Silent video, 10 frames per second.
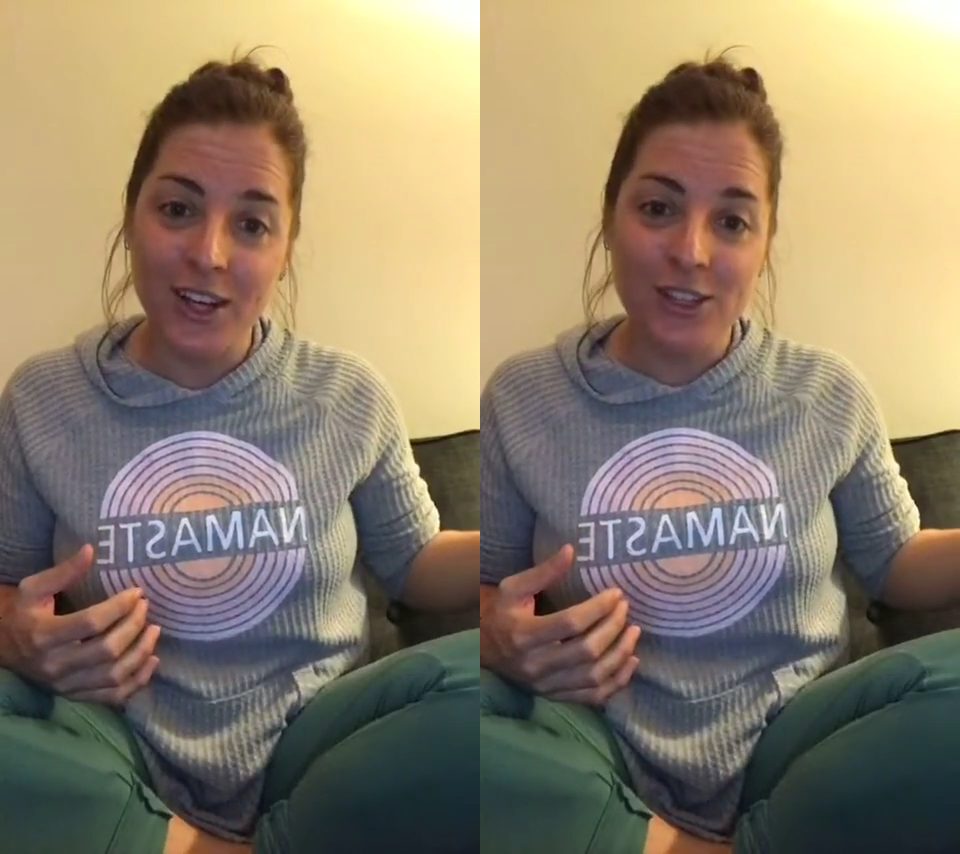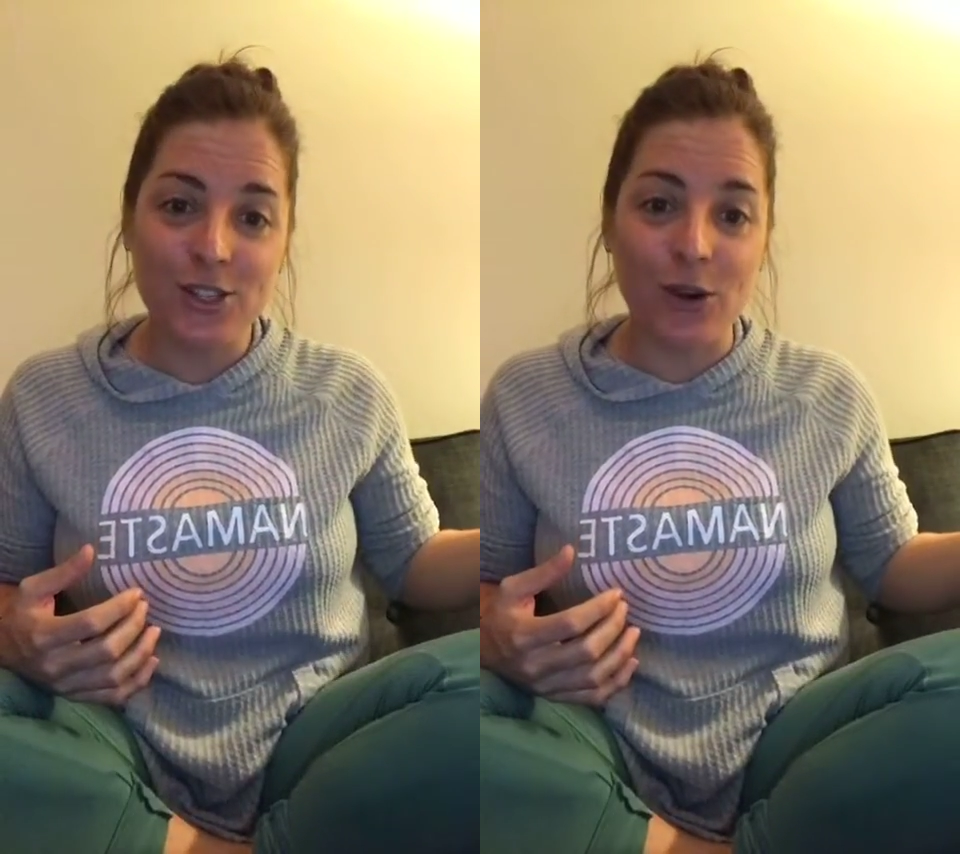
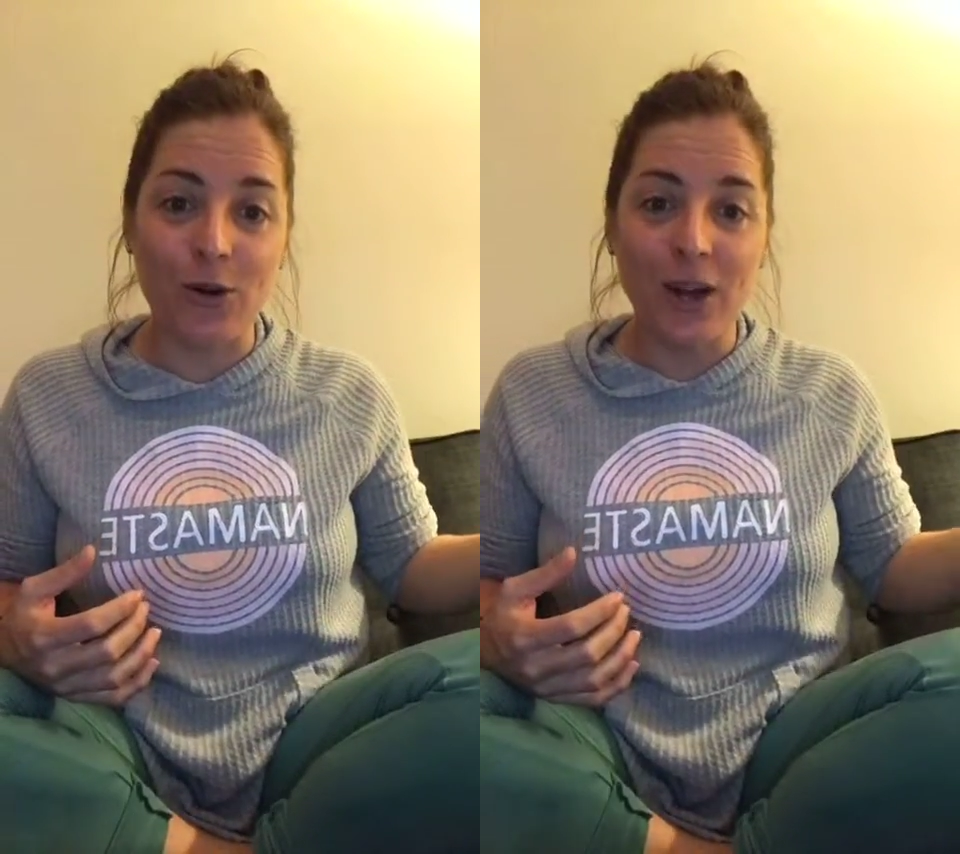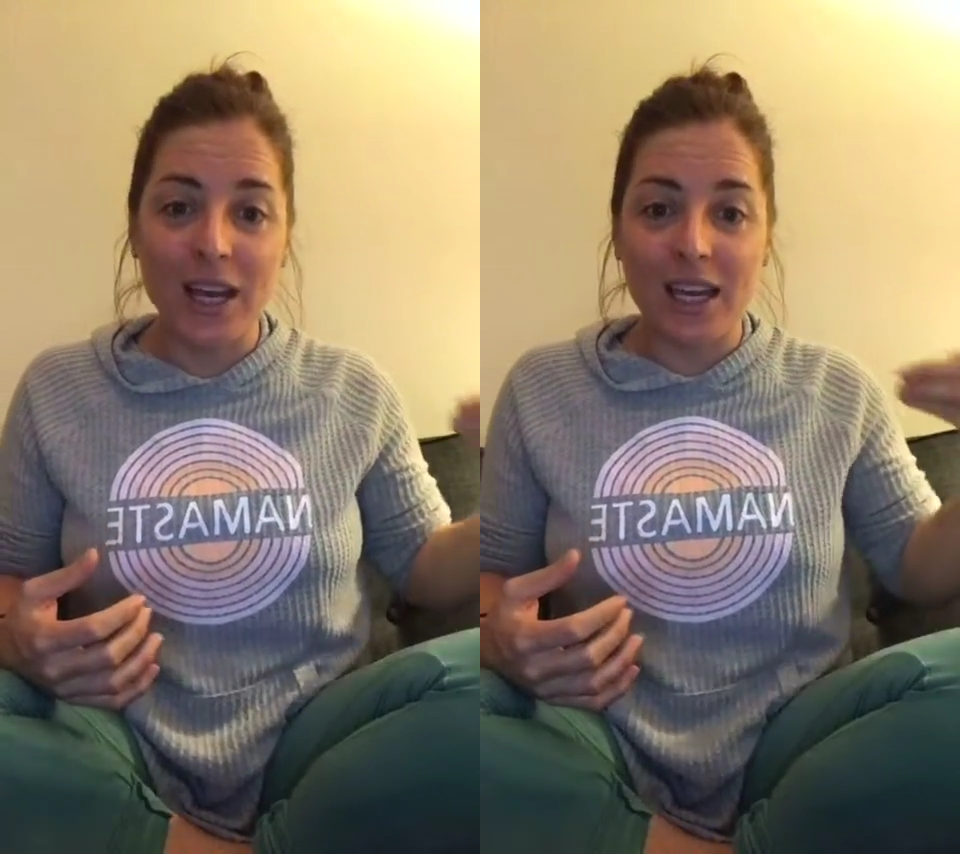
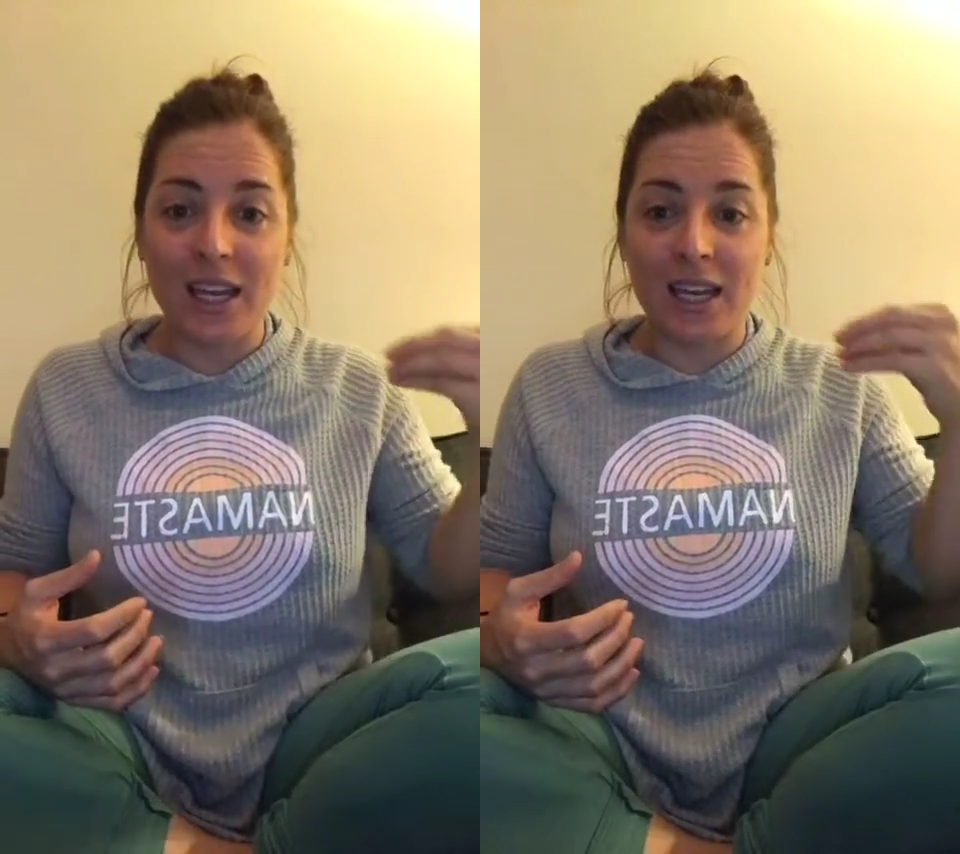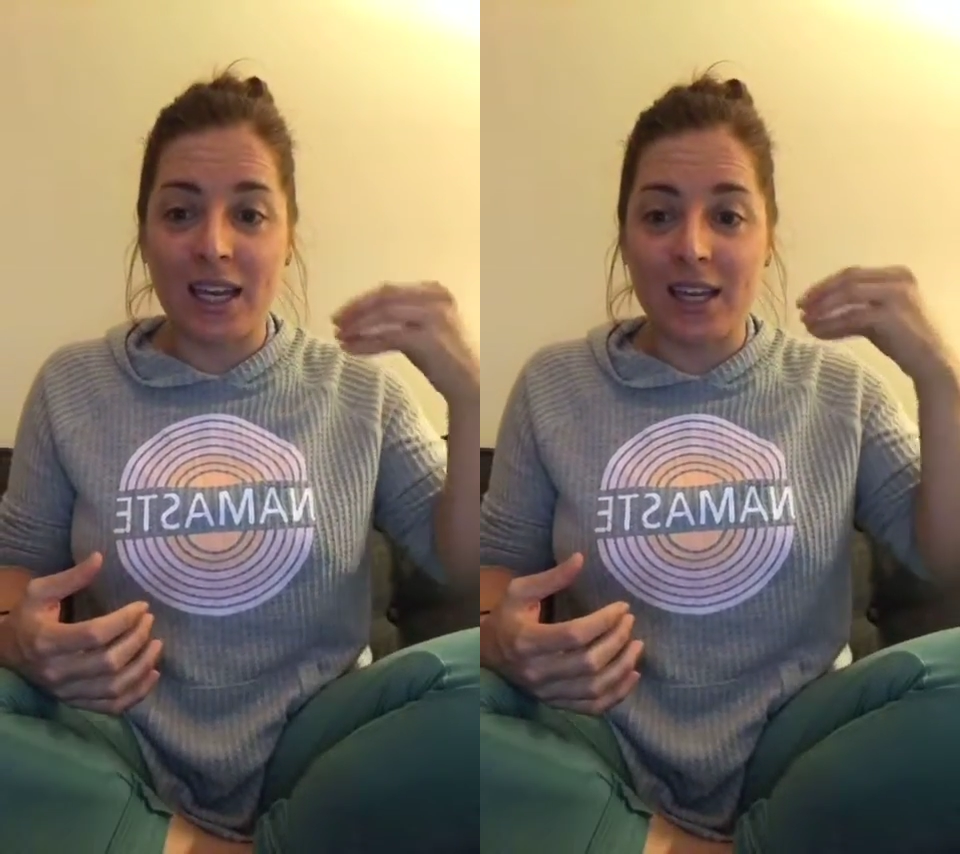So
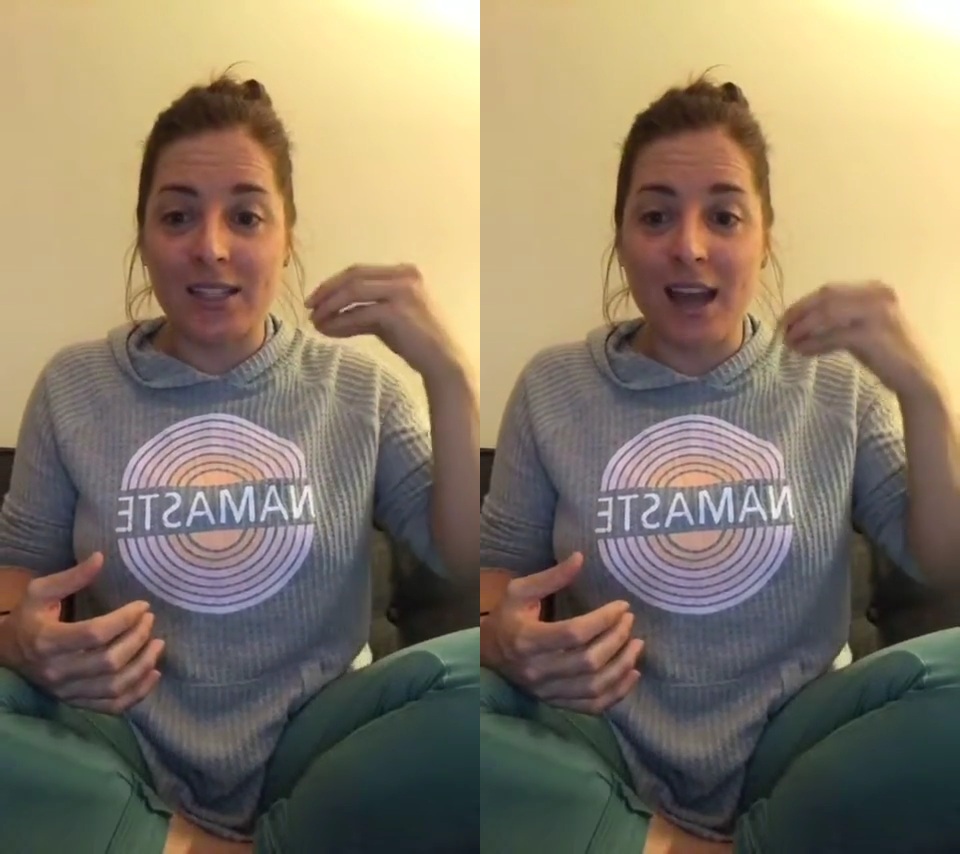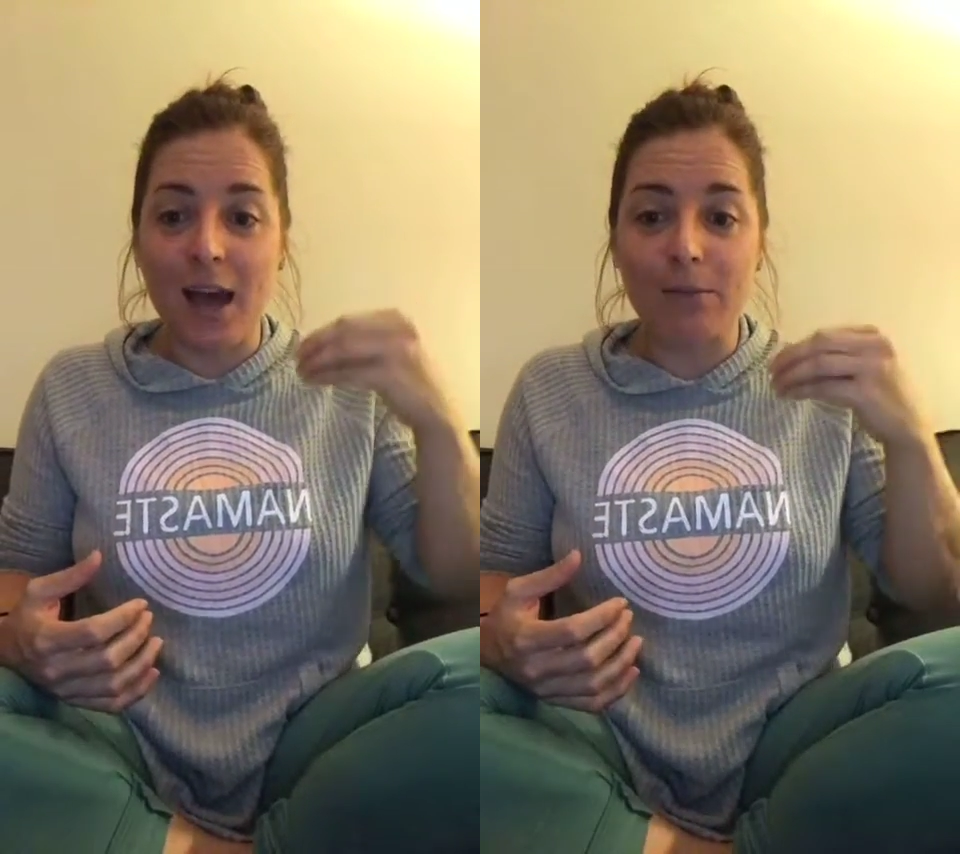in an
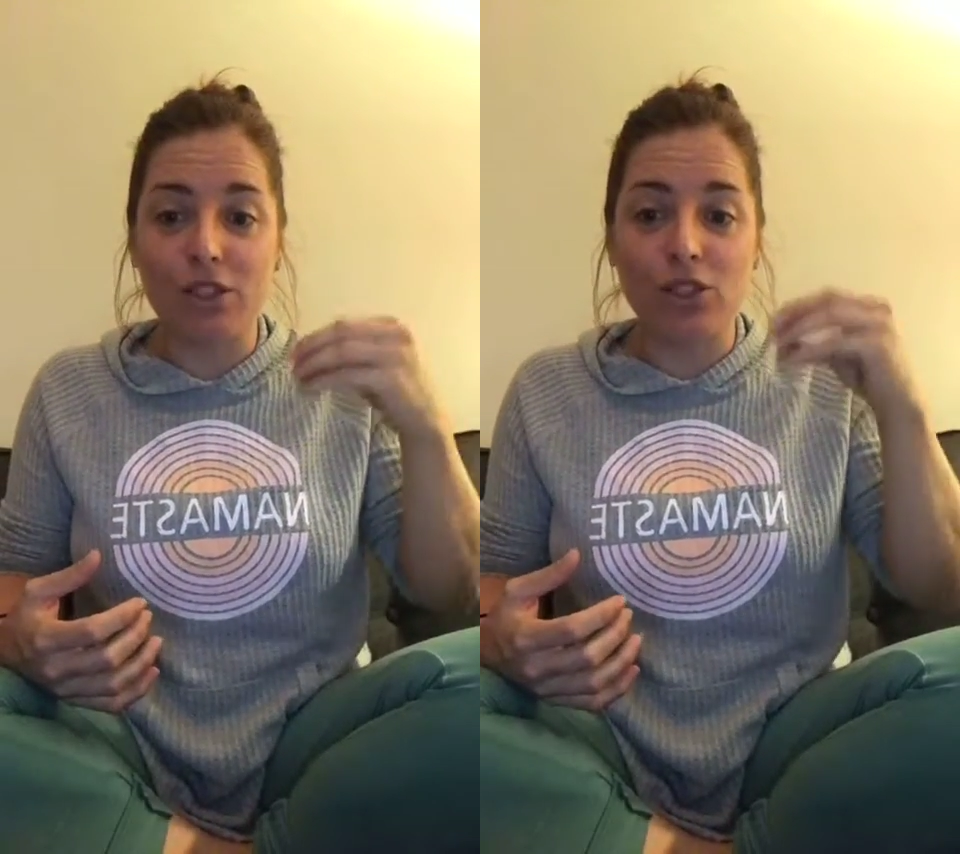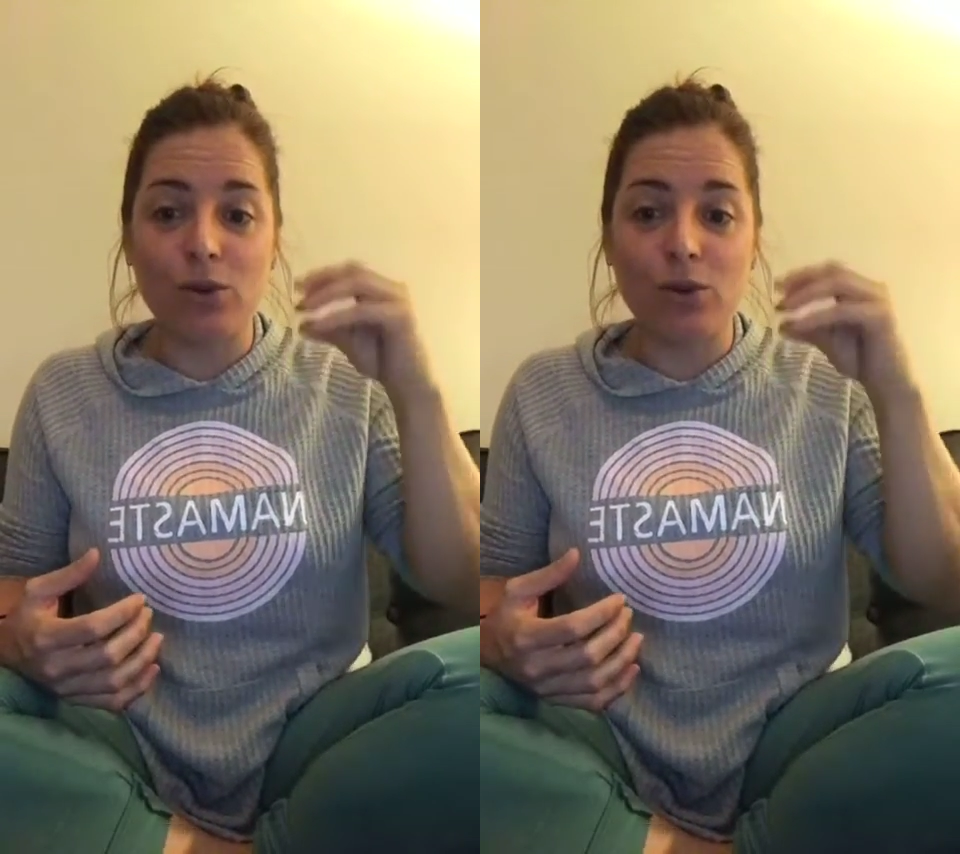attempt